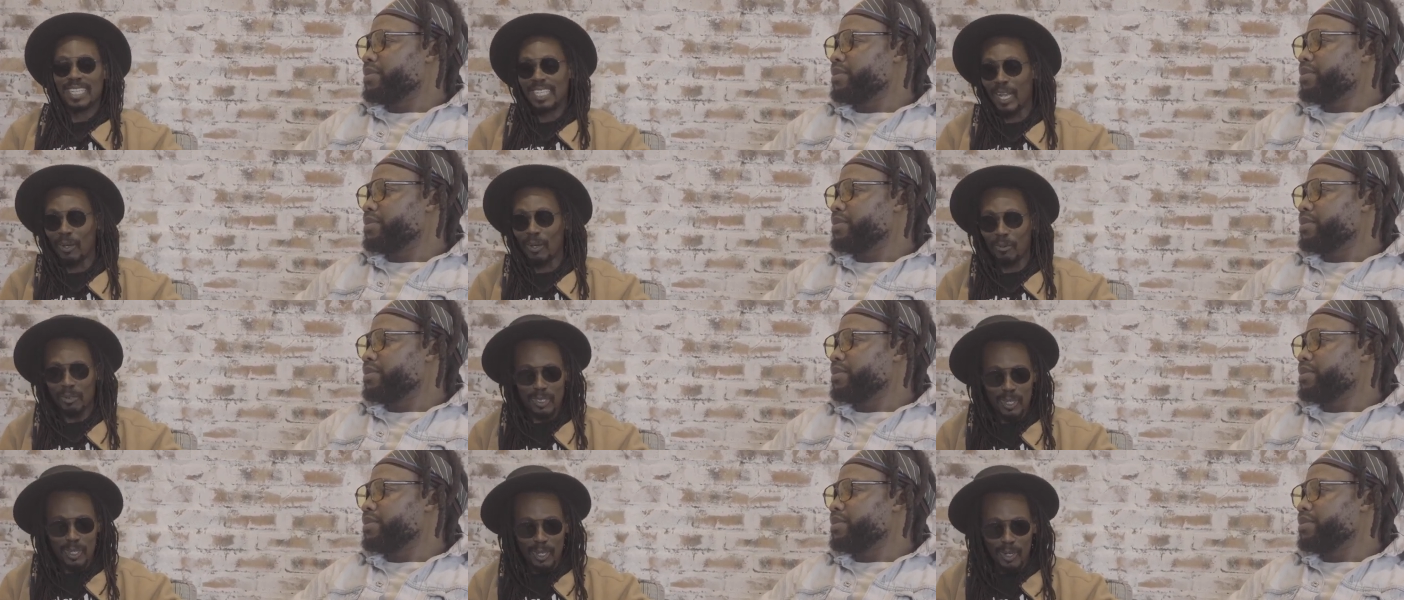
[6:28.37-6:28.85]

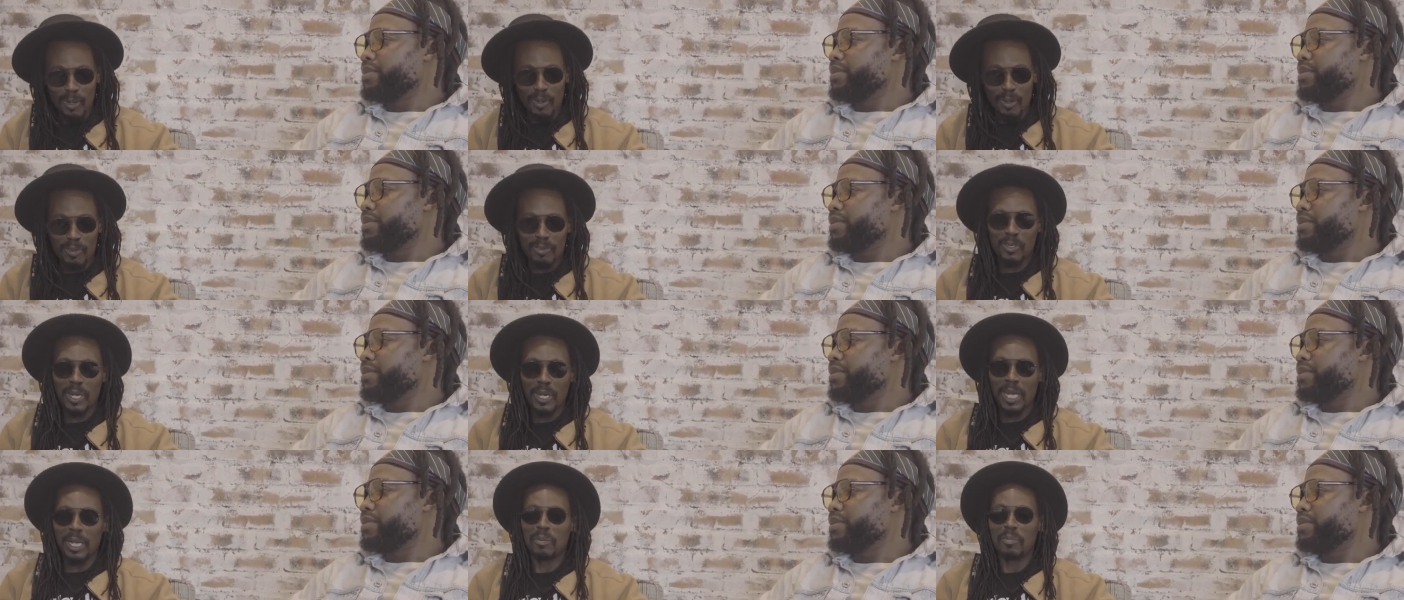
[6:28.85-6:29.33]
Speaker 1: like we started
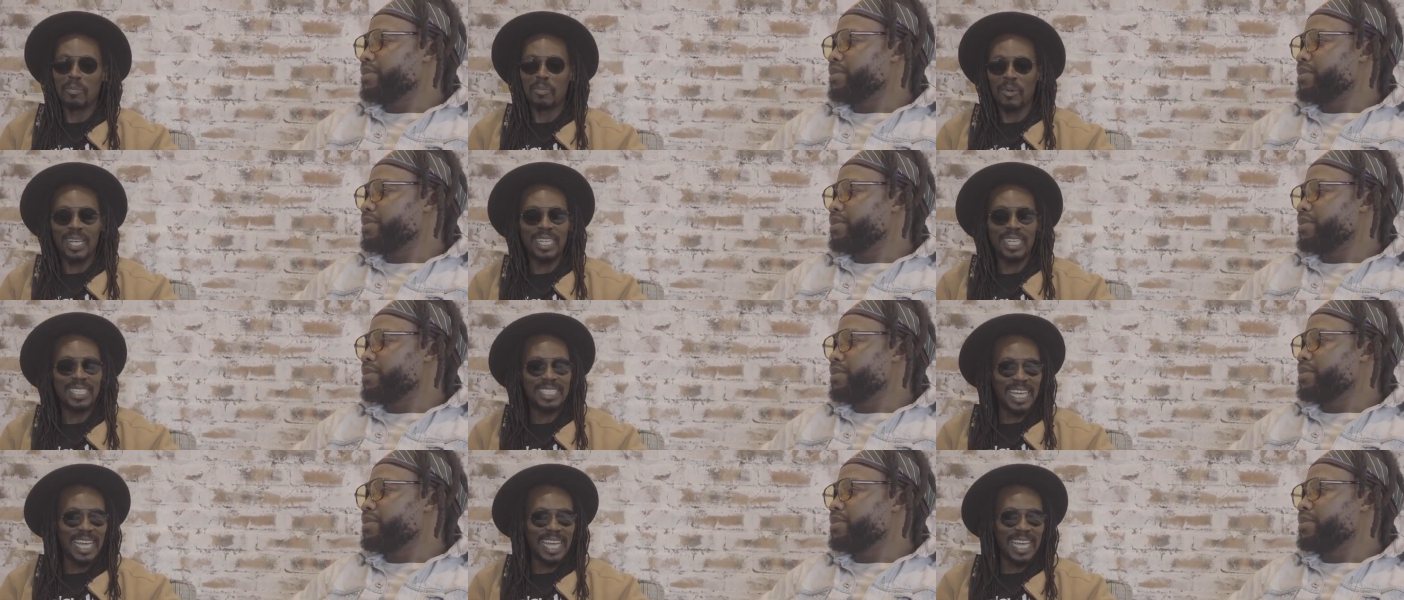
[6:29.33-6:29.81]
off trying to
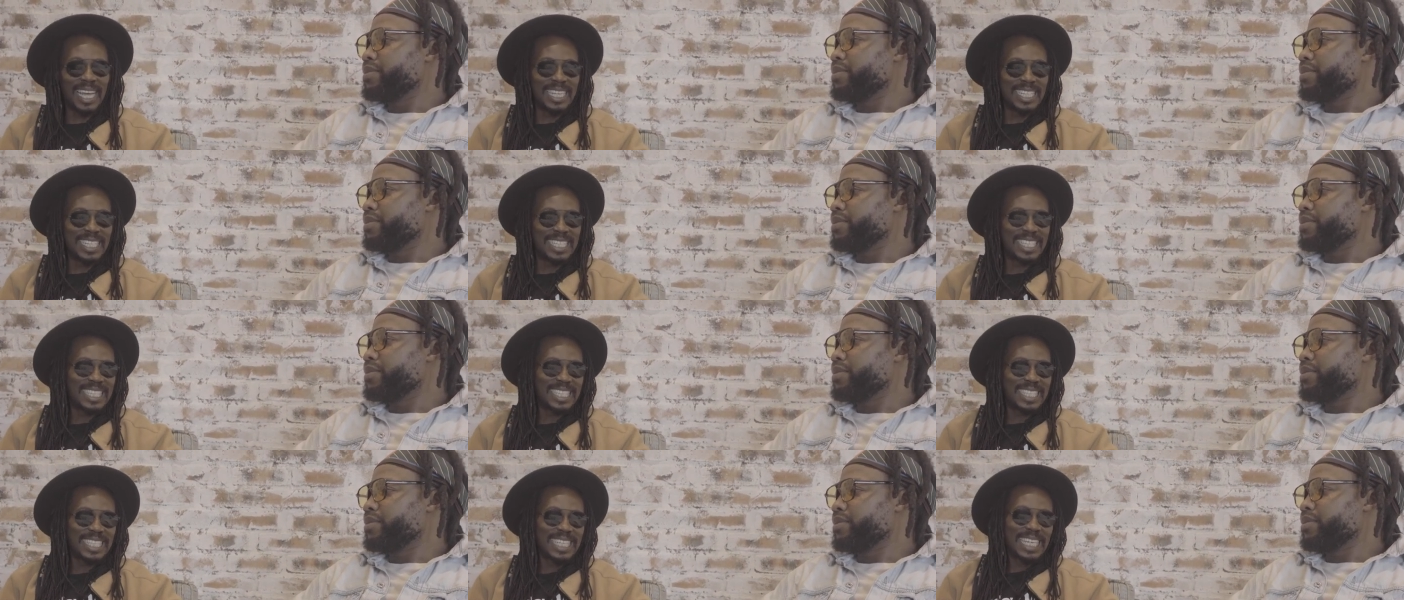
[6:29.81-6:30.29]
break
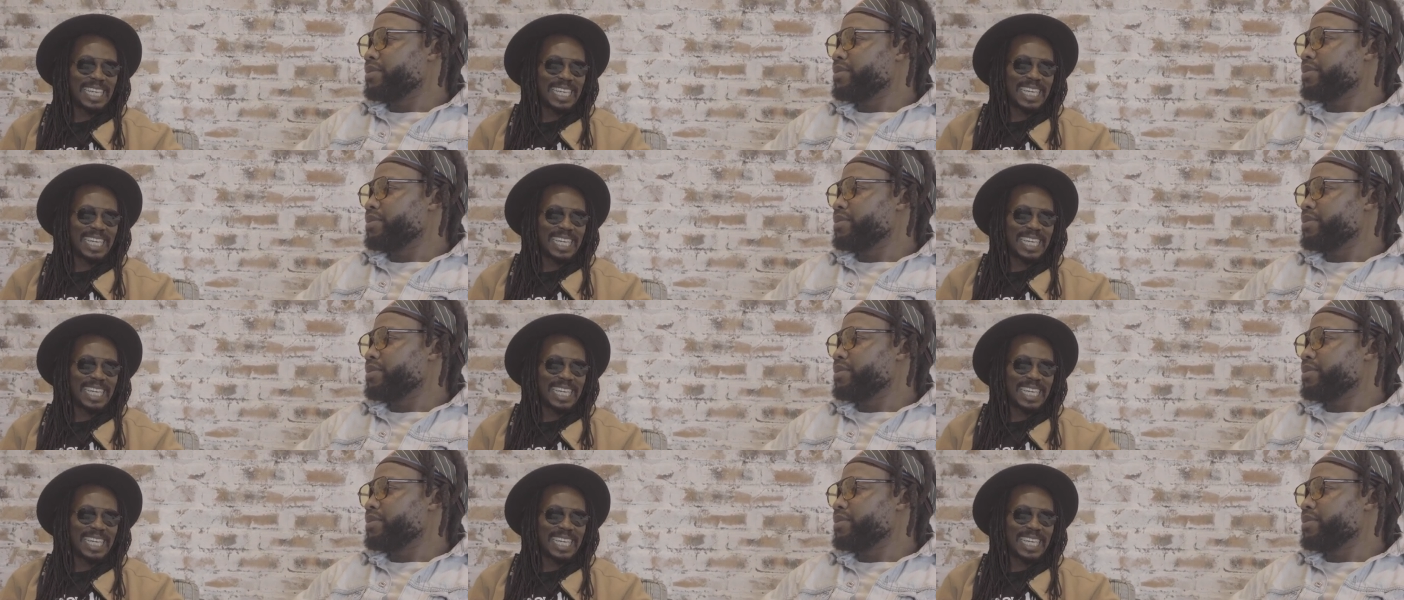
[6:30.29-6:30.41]
dance.